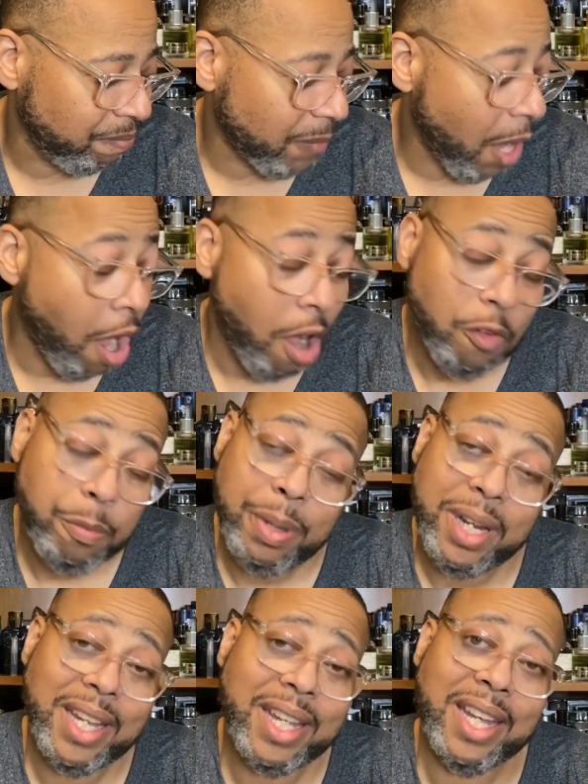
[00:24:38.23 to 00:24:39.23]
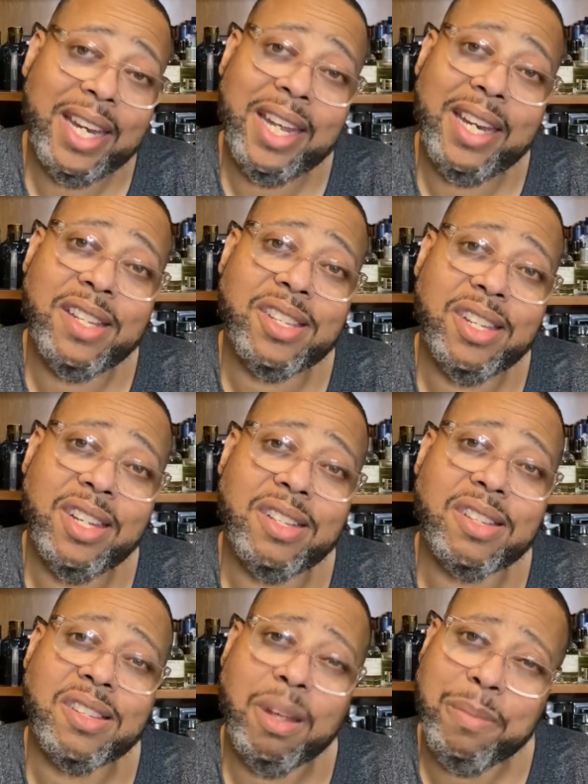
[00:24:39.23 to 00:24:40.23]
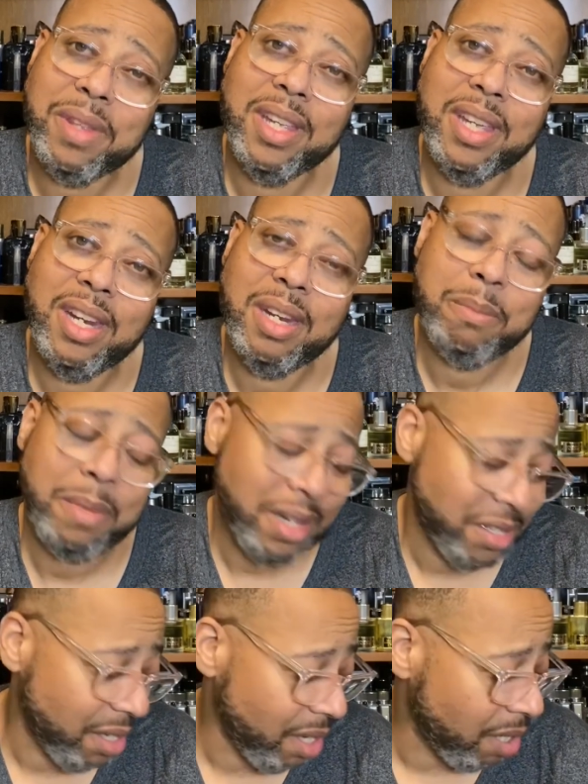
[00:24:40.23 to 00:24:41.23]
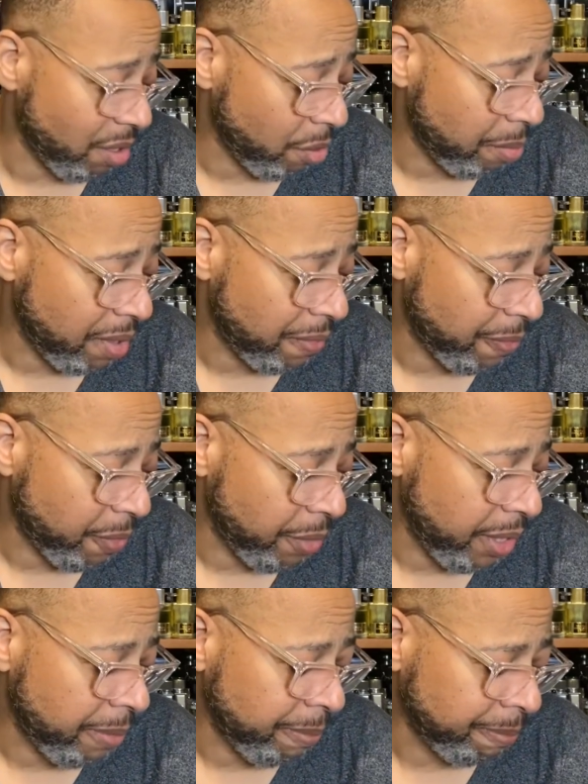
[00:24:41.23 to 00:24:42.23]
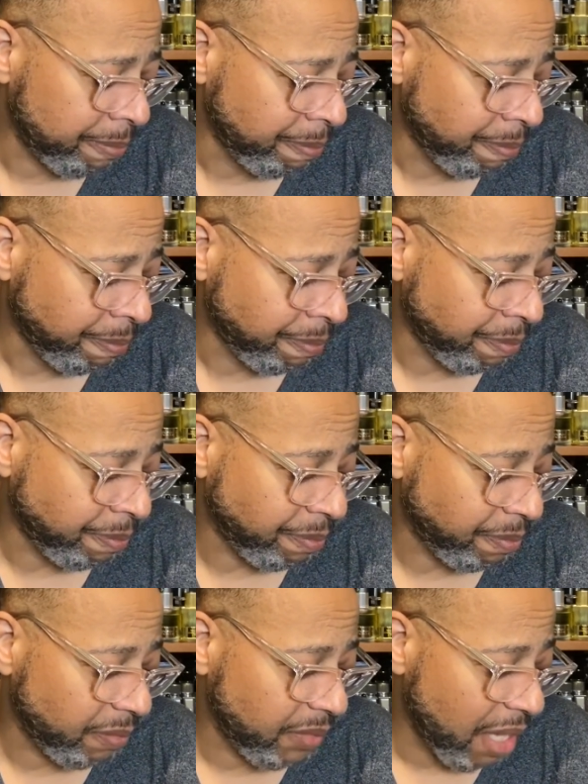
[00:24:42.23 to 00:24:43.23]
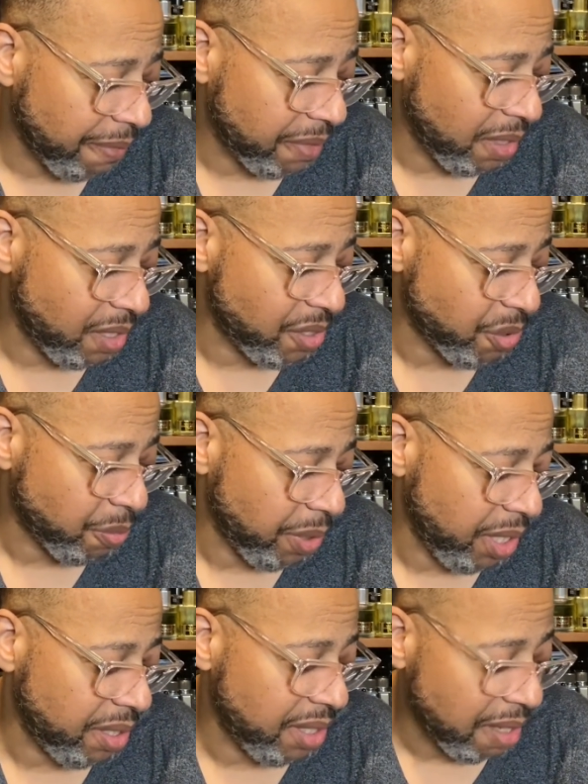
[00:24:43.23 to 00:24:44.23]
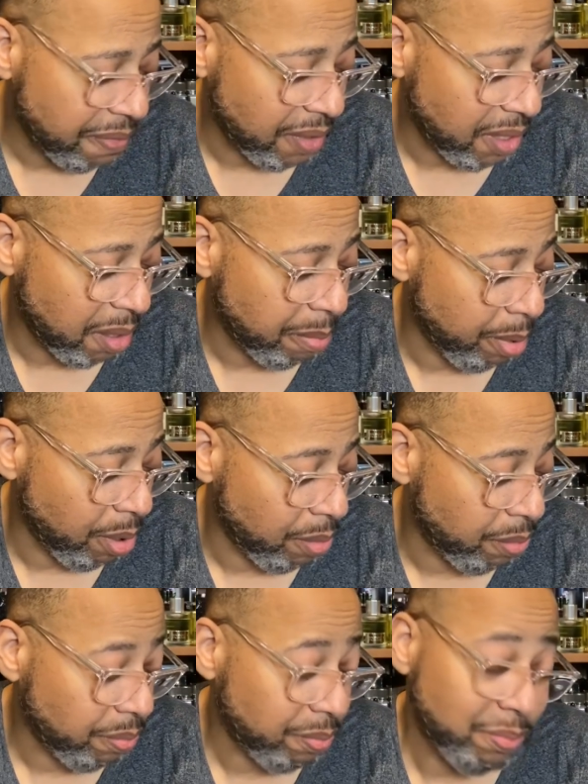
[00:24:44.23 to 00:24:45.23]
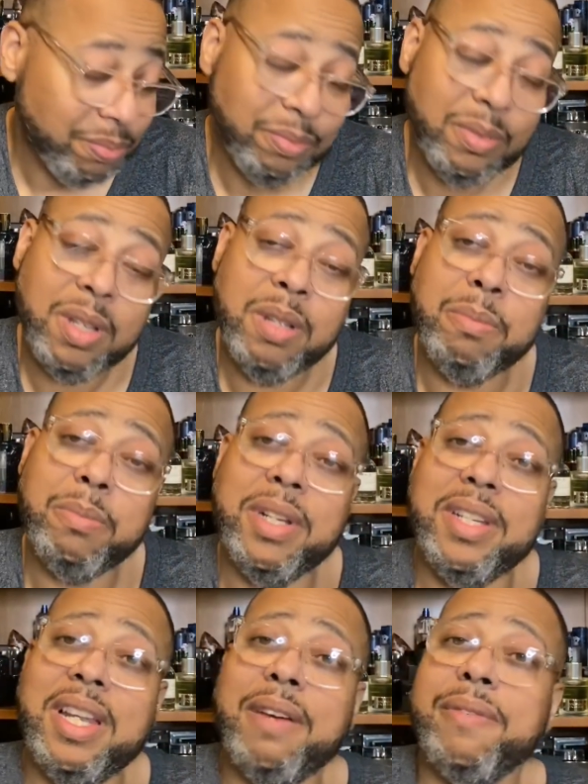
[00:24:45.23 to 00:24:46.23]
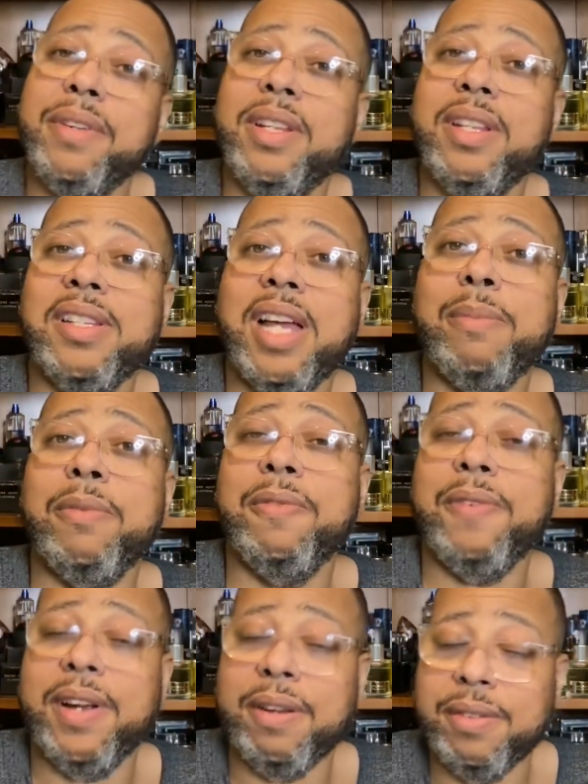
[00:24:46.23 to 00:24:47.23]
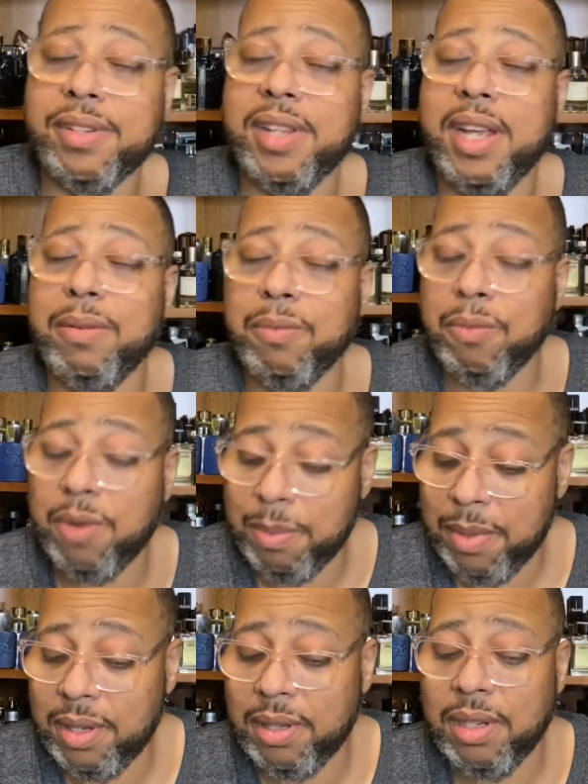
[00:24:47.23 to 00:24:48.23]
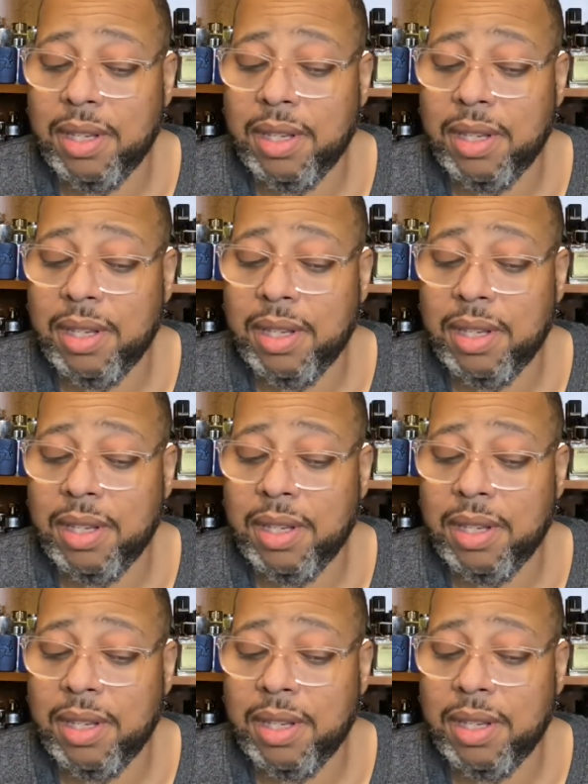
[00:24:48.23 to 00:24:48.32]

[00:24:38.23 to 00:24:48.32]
off-putting in any sense. Something in it makes it a little bit fruity. Definitely sweet, definitely blue, but definitely the type of fragrance that women